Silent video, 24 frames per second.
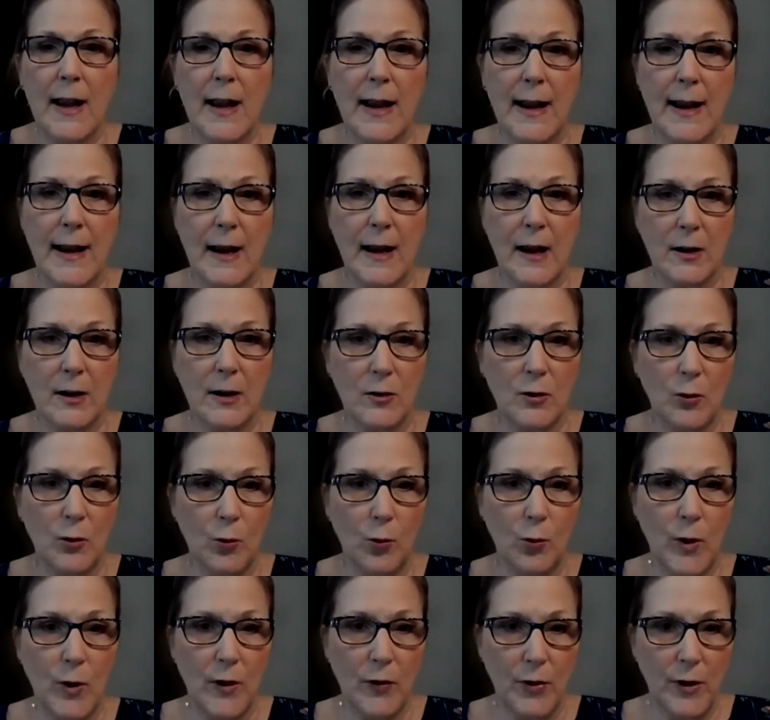and
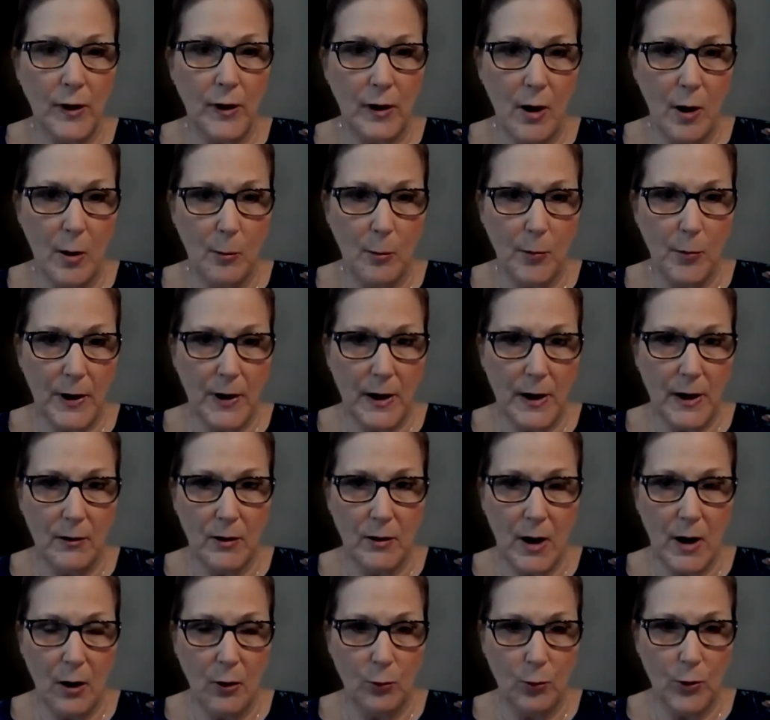with the company.
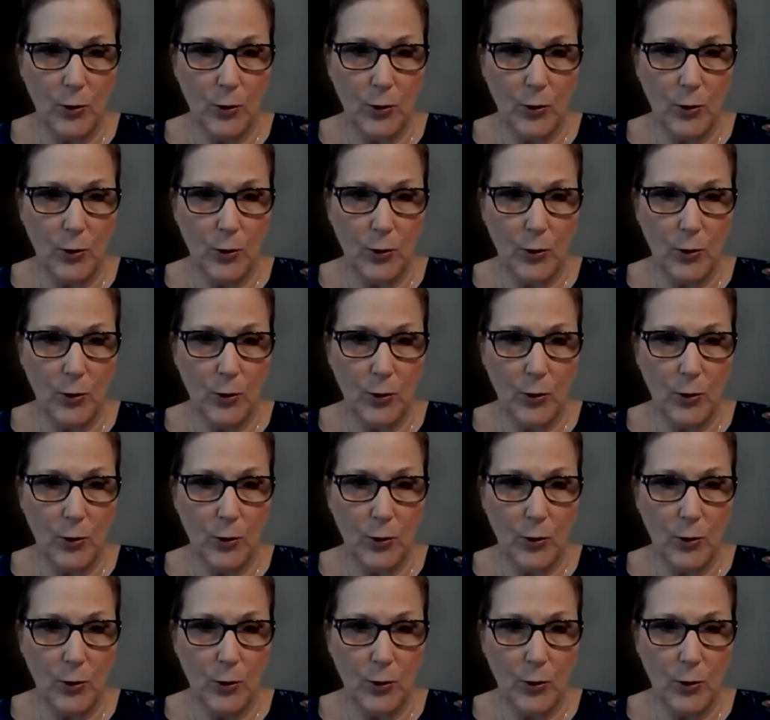Now